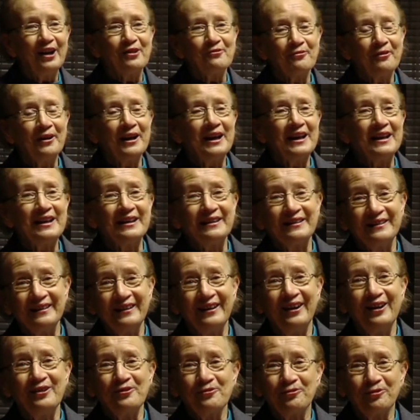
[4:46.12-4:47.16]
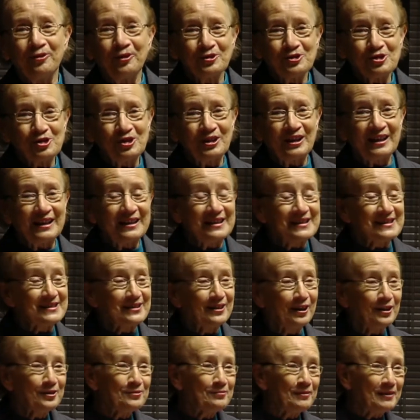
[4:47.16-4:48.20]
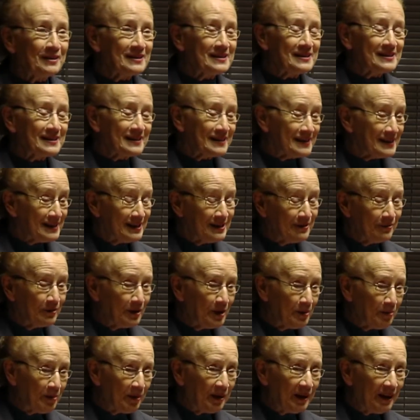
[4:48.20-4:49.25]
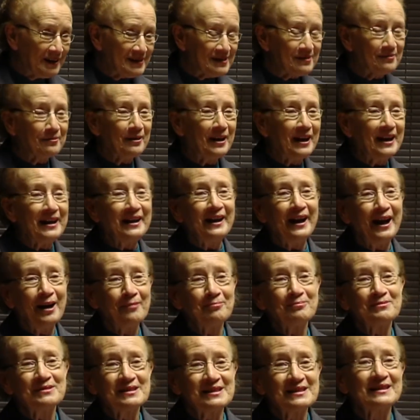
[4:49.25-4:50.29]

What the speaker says: Ray, unfortunately, is not with us this evening because Ray happens